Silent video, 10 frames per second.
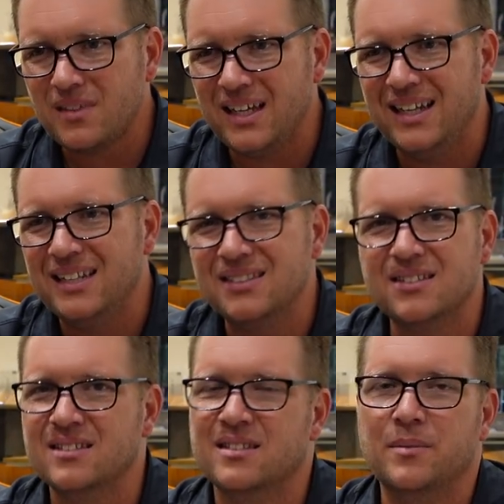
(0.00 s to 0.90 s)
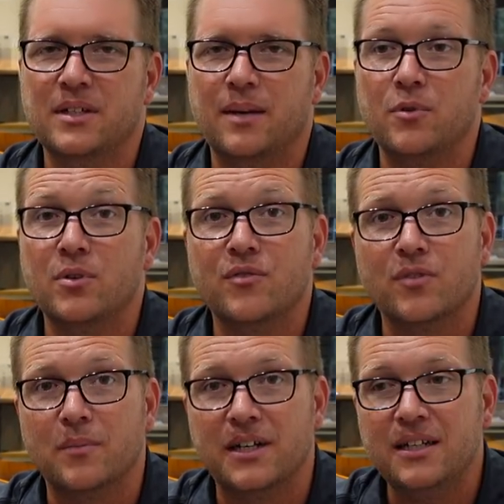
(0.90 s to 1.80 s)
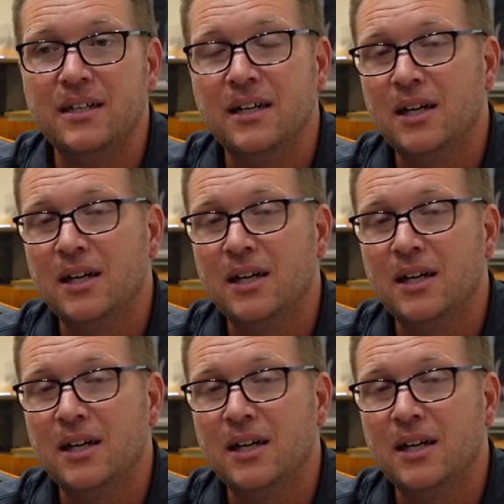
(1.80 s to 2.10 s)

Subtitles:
And this isn't something I'm doing for money,